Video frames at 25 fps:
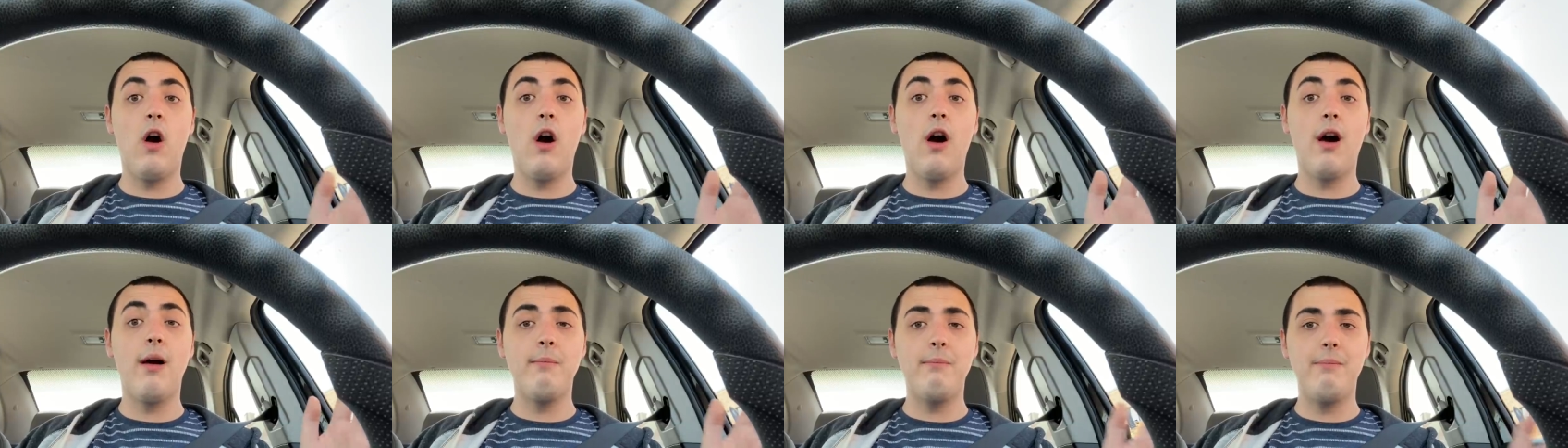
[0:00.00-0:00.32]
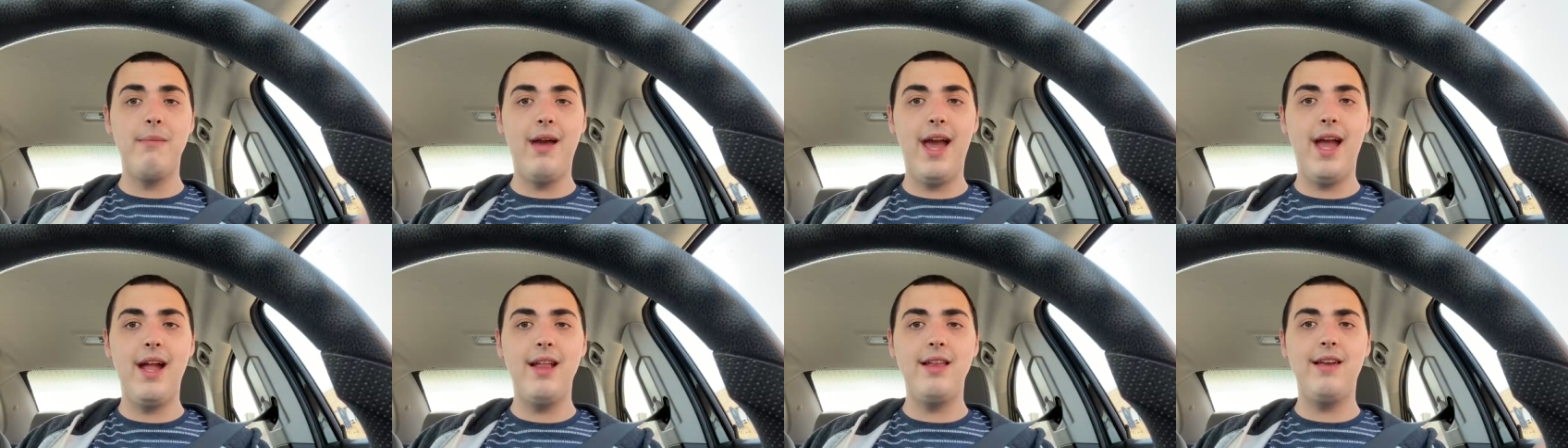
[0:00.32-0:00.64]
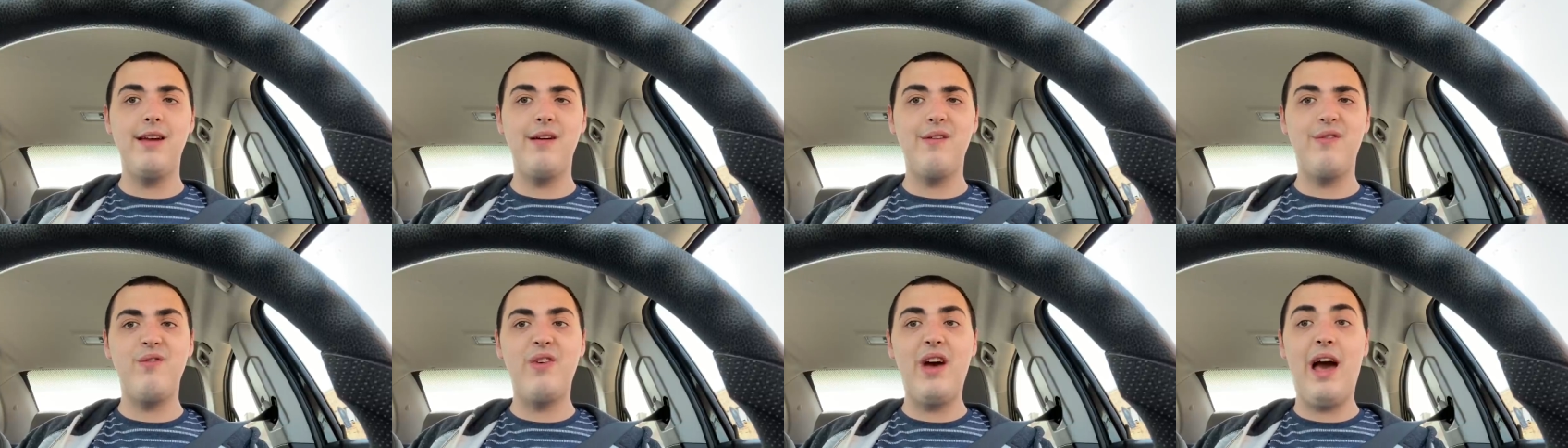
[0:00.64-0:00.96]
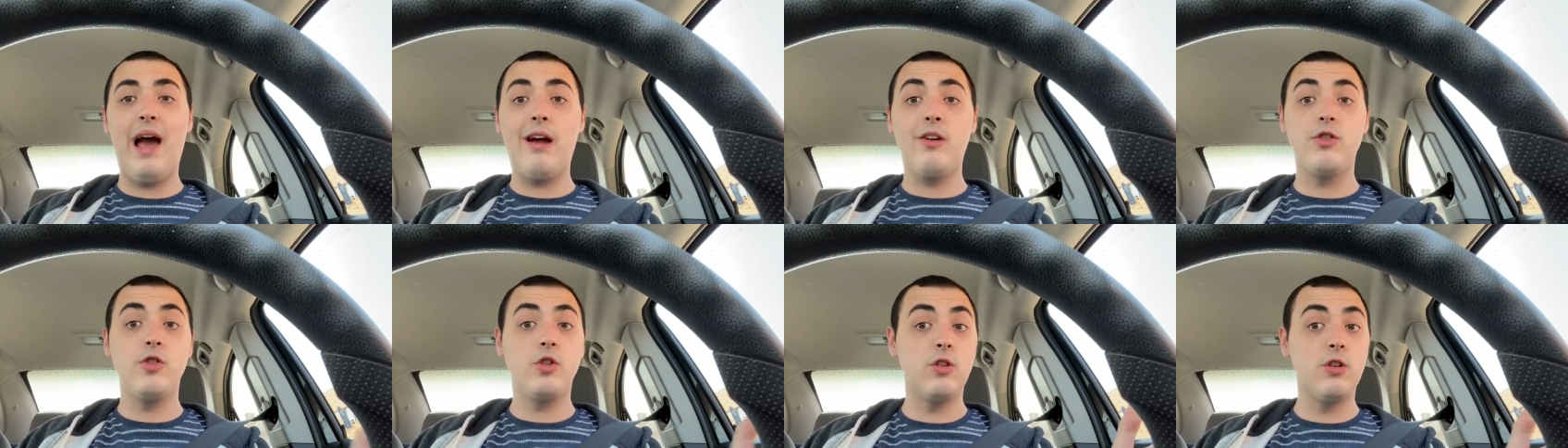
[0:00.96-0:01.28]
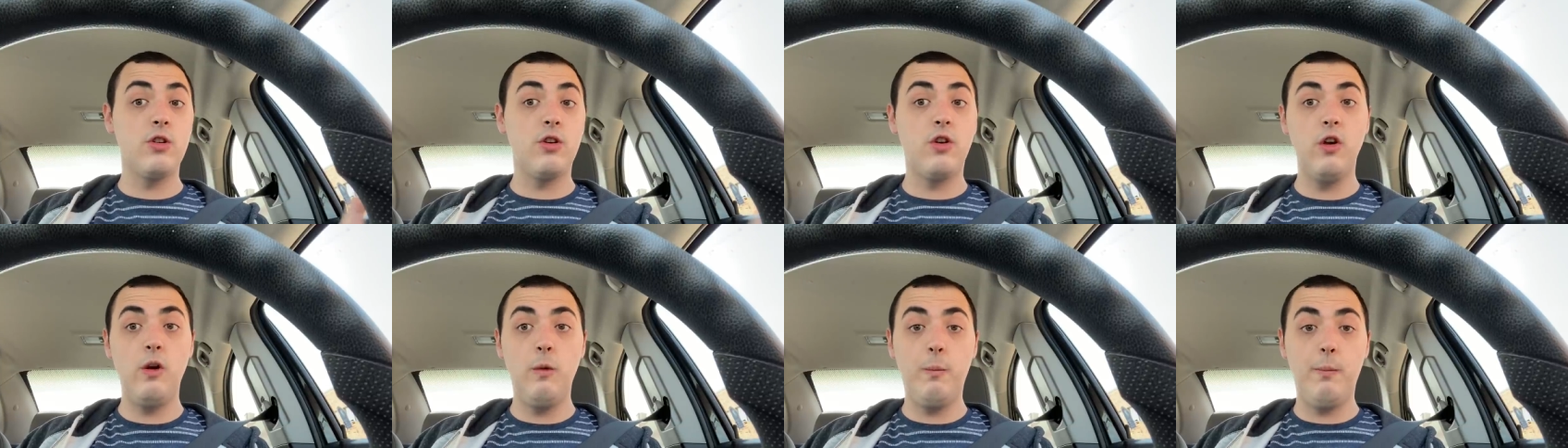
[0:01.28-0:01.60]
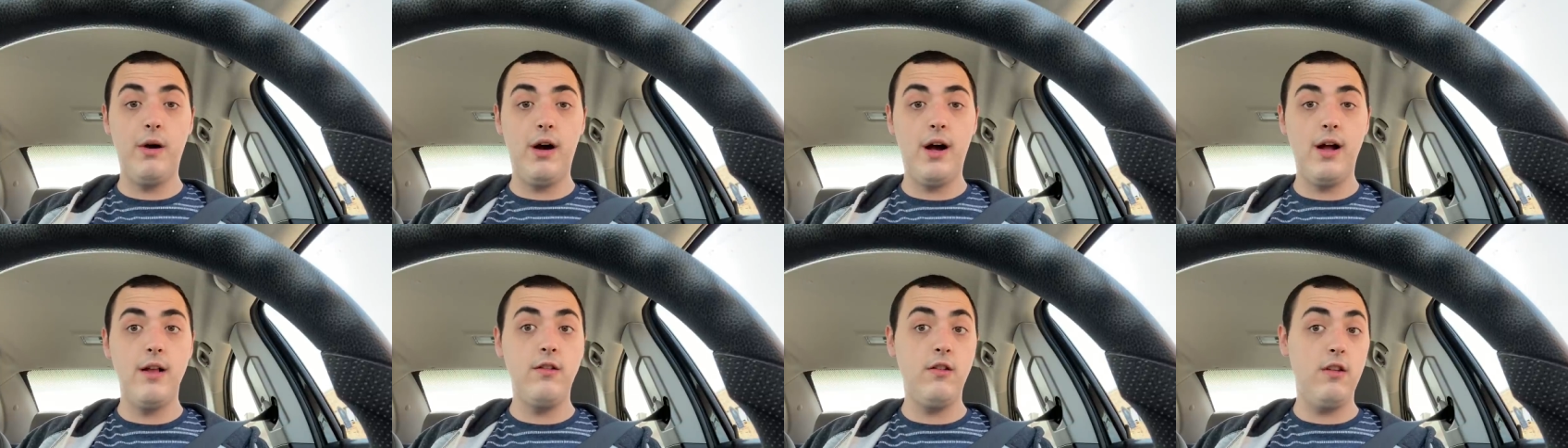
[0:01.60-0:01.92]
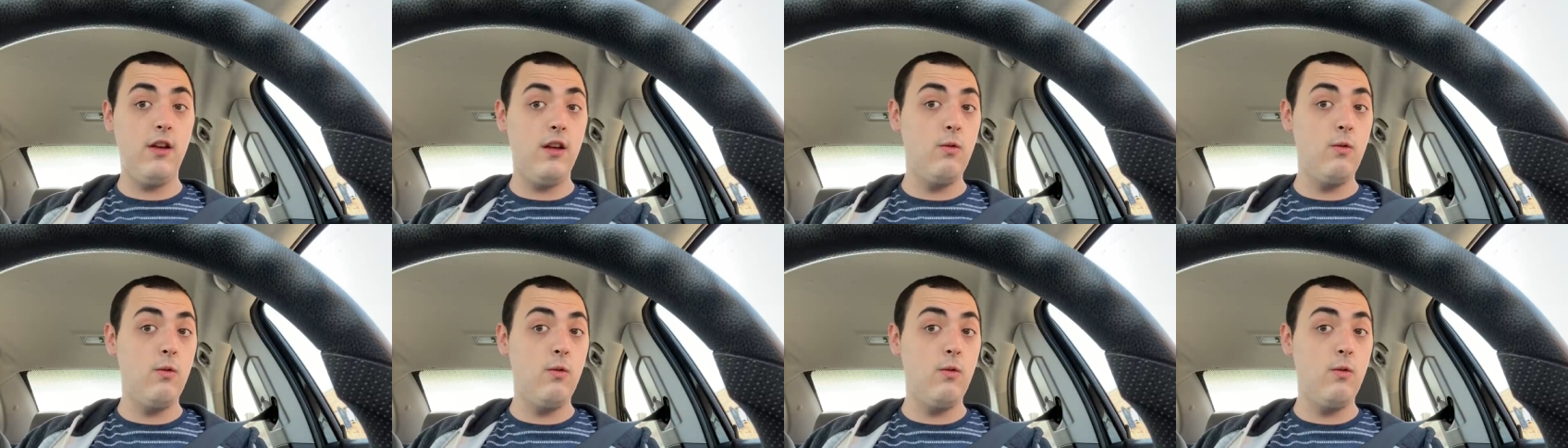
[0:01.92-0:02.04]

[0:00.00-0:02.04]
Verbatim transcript: are manufacturer coupons,